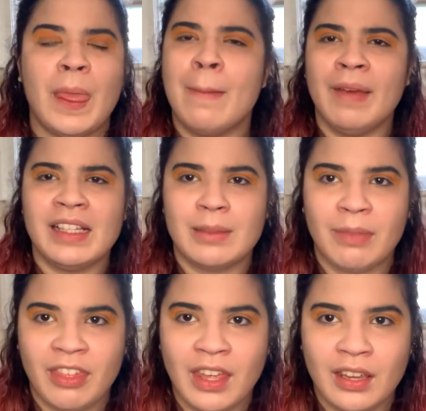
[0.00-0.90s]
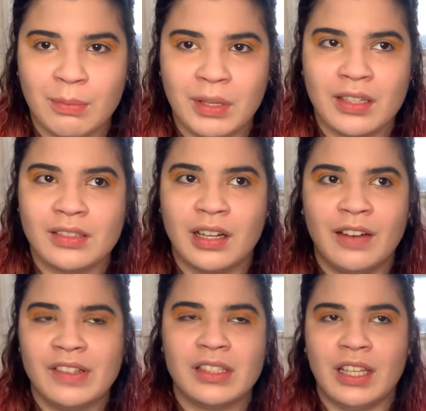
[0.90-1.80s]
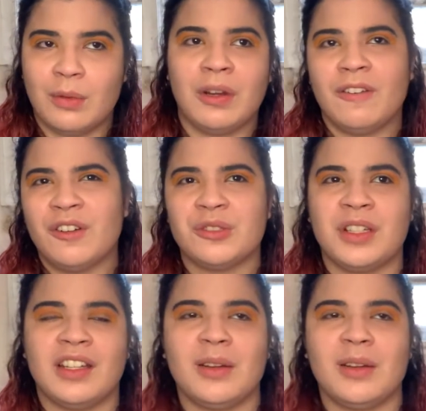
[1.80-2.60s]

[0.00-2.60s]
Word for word: it makes them think, because obviously, like, when I first read that,